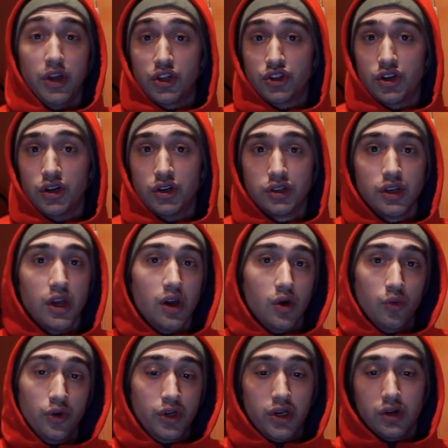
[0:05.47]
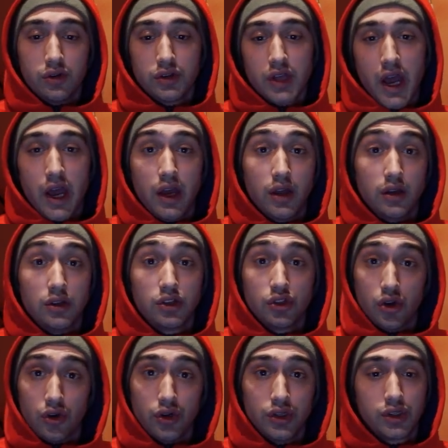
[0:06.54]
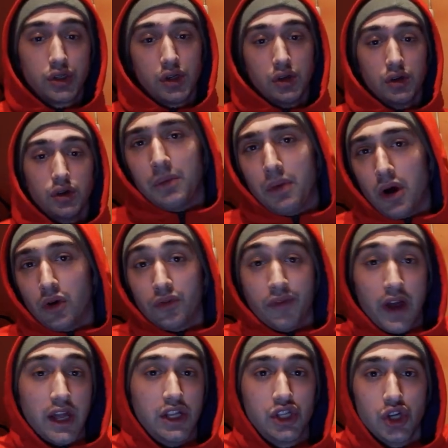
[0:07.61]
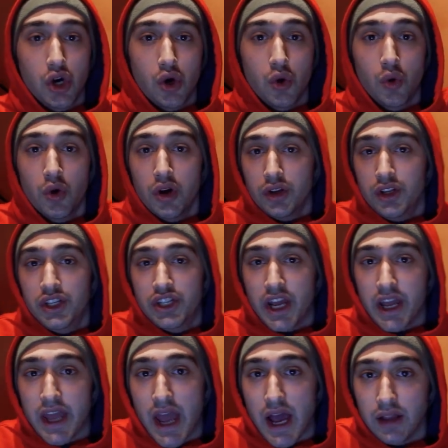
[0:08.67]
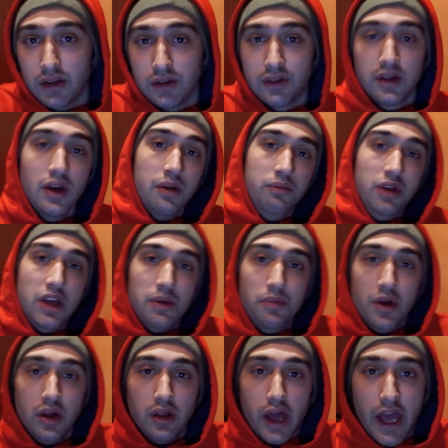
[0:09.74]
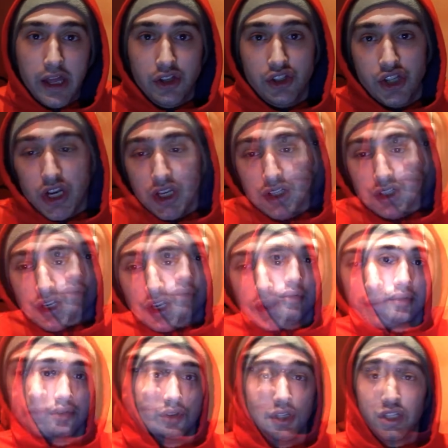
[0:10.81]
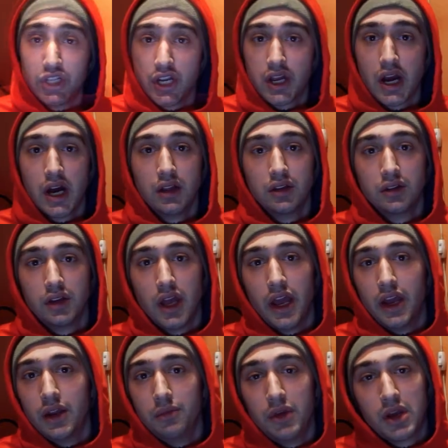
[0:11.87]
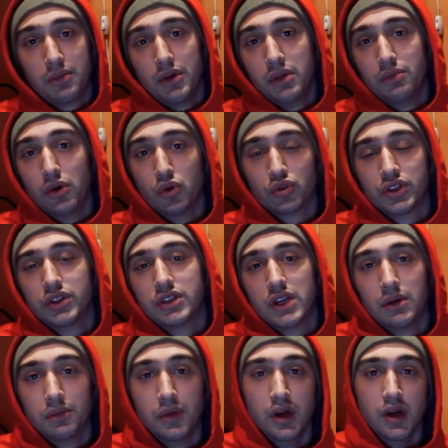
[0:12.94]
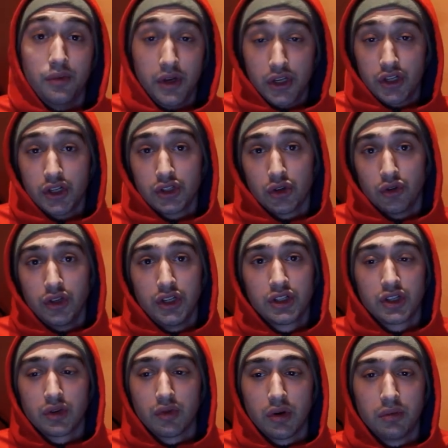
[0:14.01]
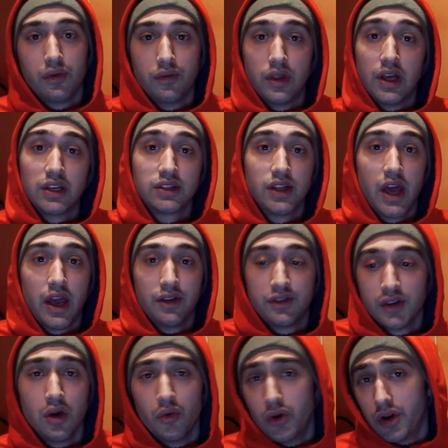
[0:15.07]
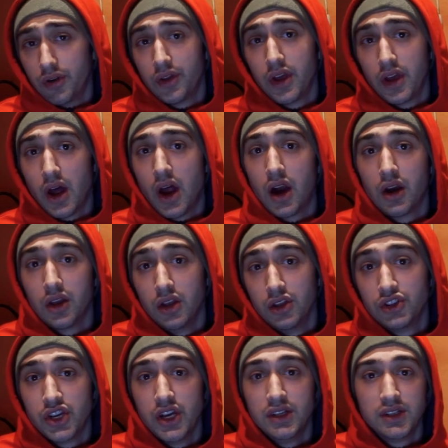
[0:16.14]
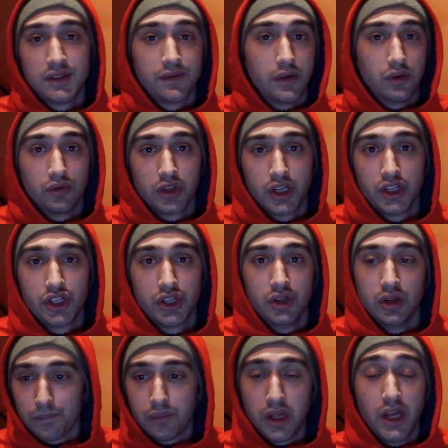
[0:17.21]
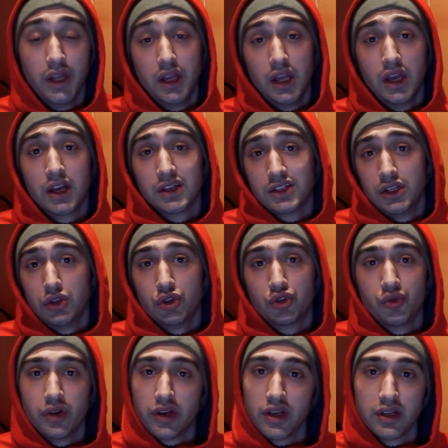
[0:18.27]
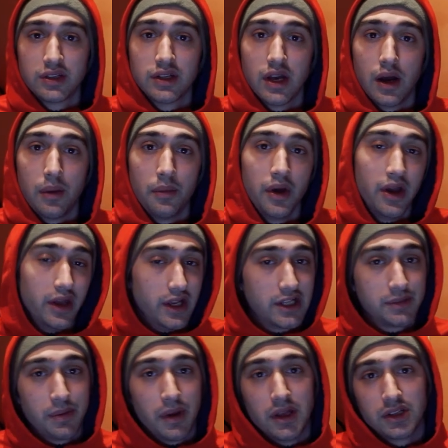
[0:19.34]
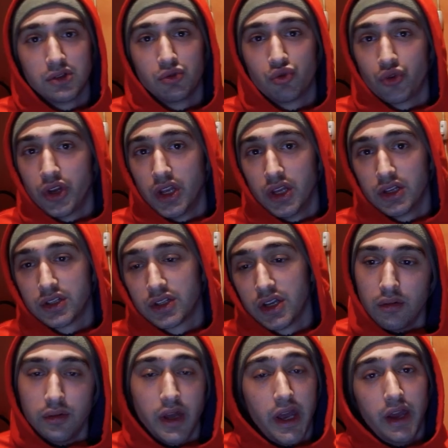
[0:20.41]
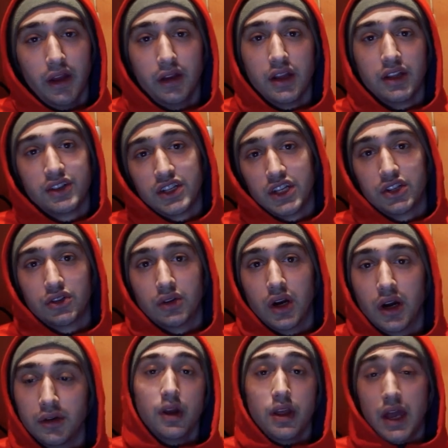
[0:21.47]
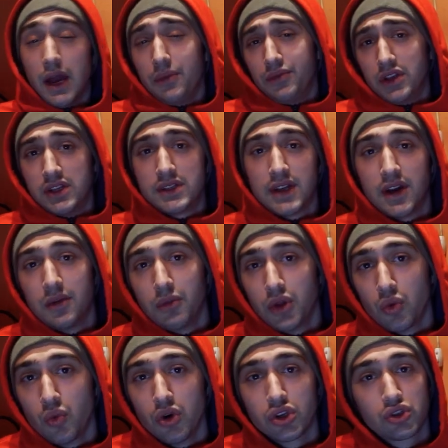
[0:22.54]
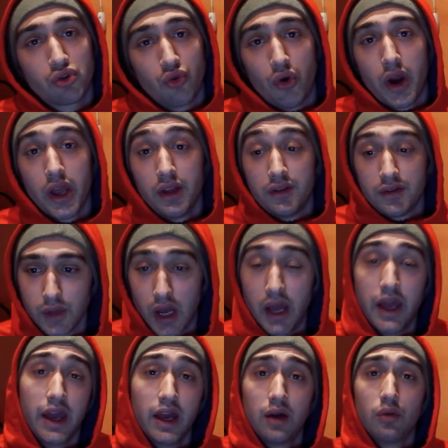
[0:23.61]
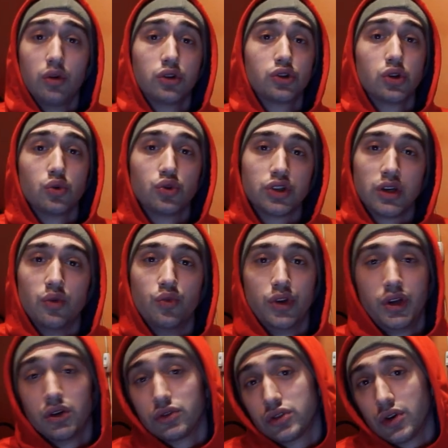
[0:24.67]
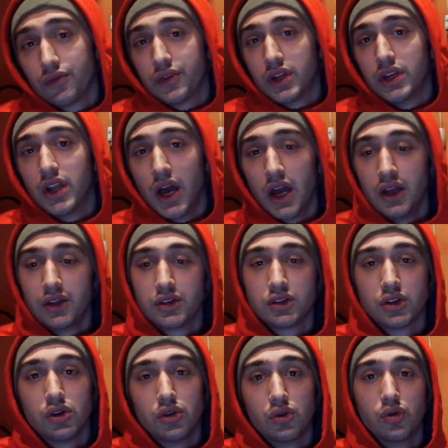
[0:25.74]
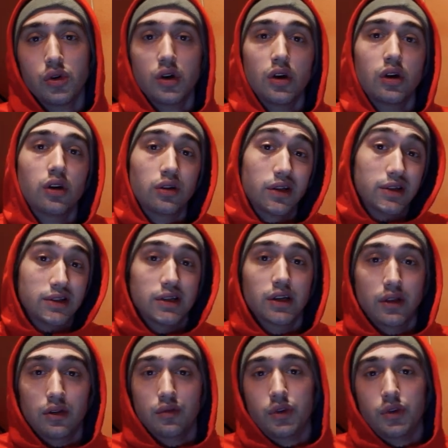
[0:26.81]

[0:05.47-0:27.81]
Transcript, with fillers: pictures, videos and stories uh, about Fat Joe, DJ Khaled, Meek Mill and Jay-Z. DJ Khaled and McMill Mill posted some pictures on Instagram of last night where they are in Jay's foundation playing in casino drinking some expensive drinks and etc. Yeah, the ceremony was great. I have also some videos of that night so let's see the